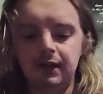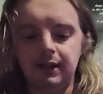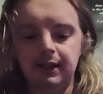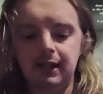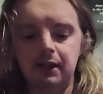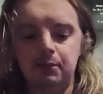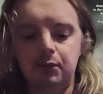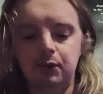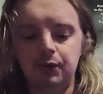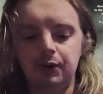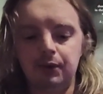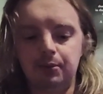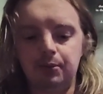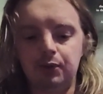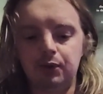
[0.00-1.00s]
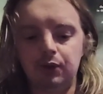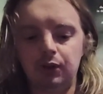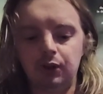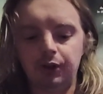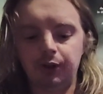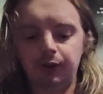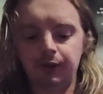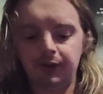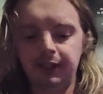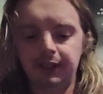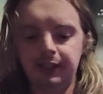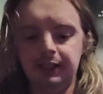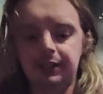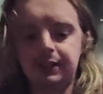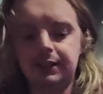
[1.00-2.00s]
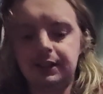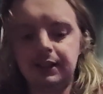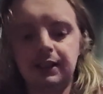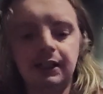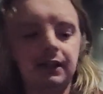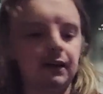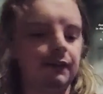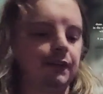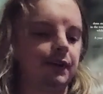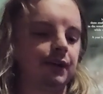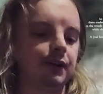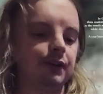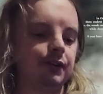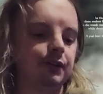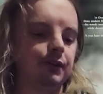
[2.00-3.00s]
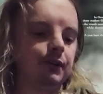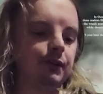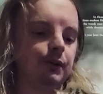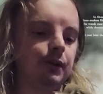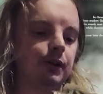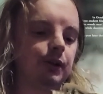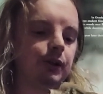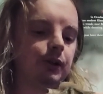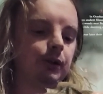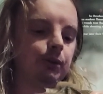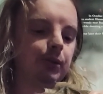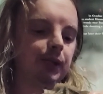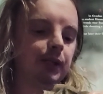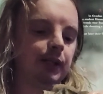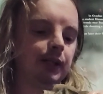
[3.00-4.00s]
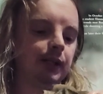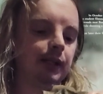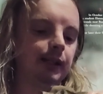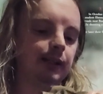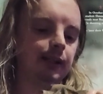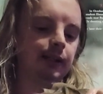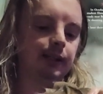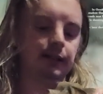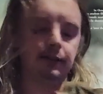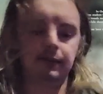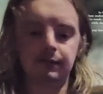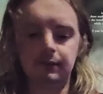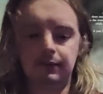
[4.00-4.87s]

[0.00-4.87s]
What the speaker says: Yeah, I put a lot on this, and I think I still got a little bit in there.